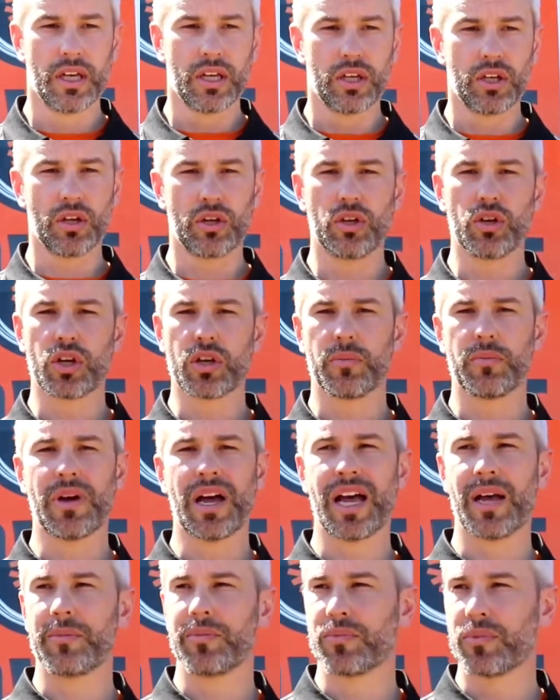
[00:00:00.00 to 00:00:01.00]
you know, you can
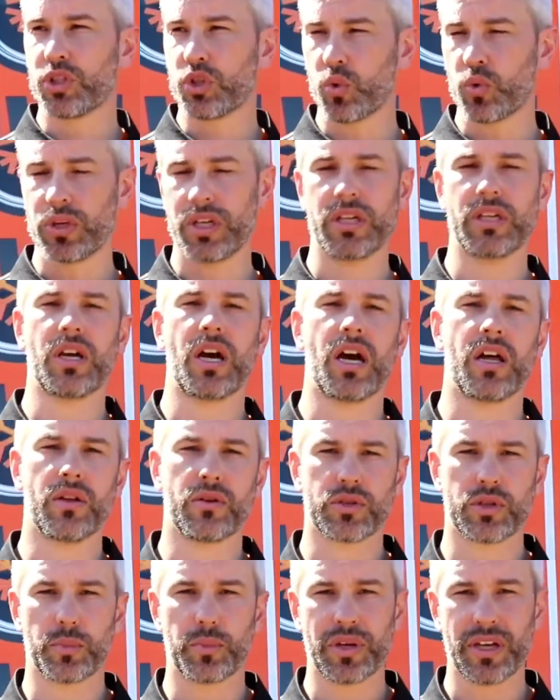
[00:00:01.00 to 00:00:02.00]
buy them
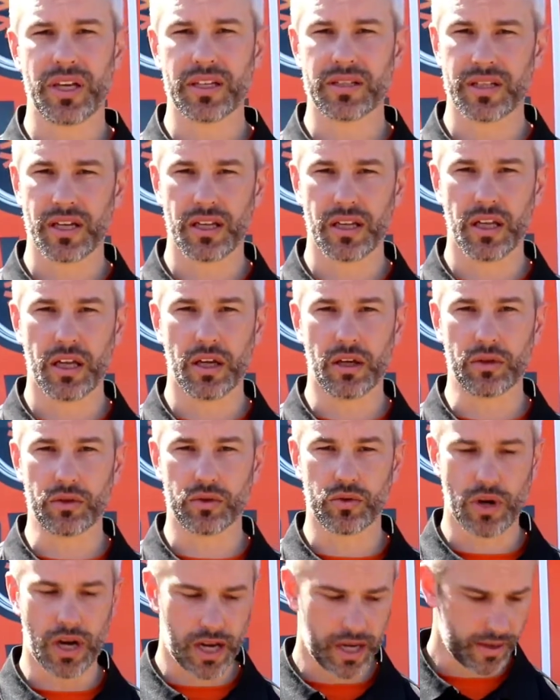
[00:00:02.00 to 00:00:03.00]
$20 a piece at
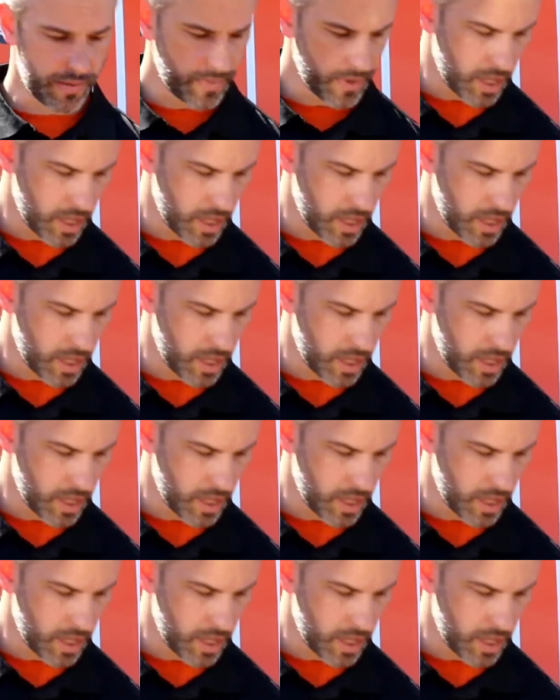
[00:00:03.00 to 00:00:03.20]
Lowe's, right?